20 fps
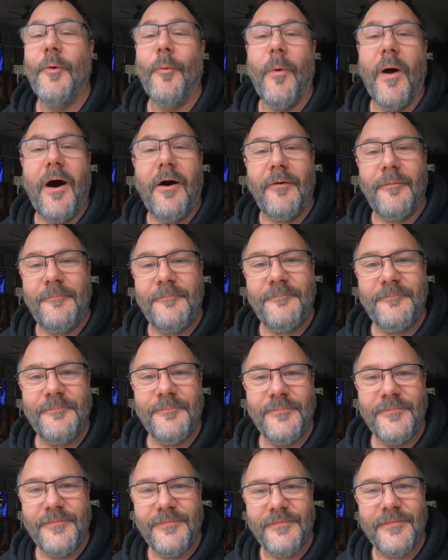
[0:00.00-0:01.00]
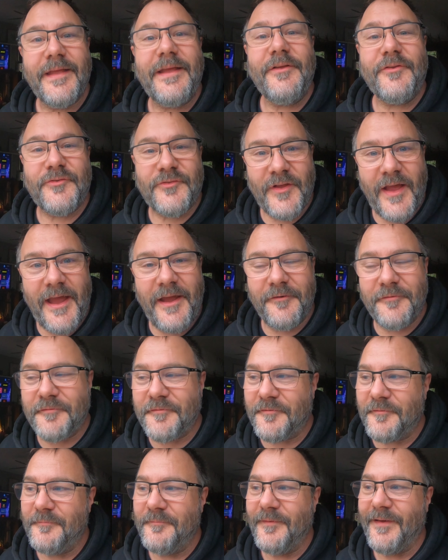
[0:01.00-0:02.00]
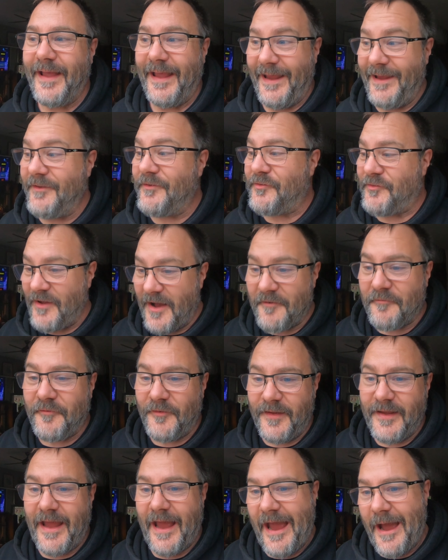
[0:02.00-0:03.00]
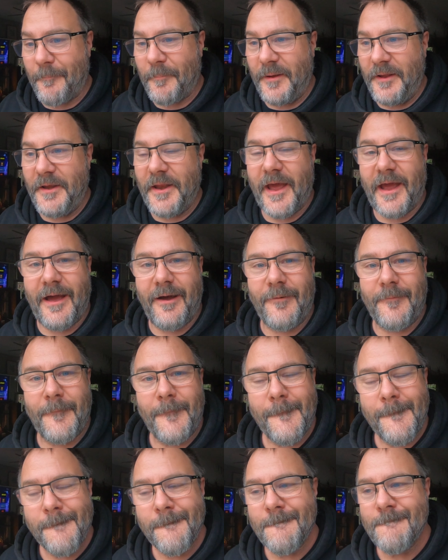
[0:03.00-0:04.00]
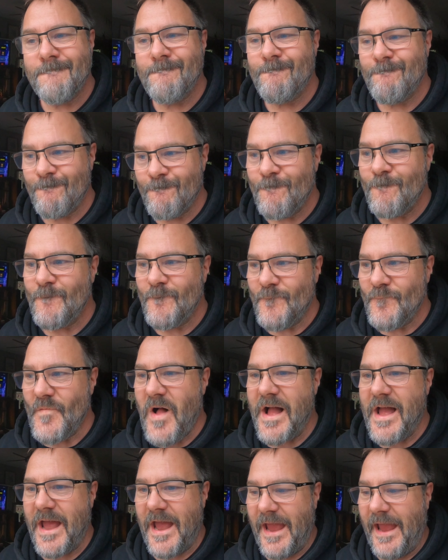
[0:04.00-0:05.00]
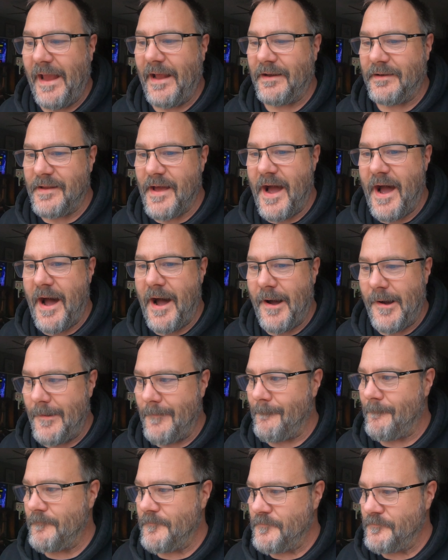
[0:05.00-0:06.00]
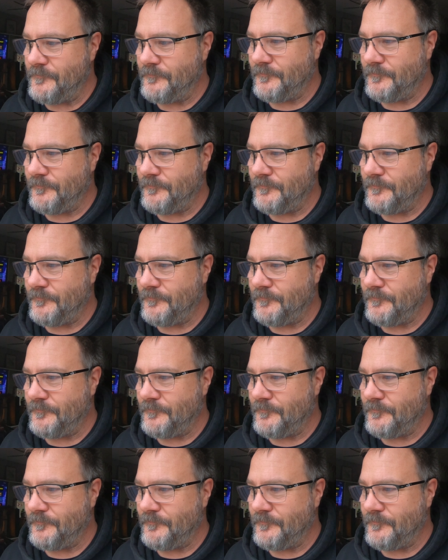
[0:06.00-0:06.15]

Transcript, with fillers: well, he's safe. He's definitely happy now. And um,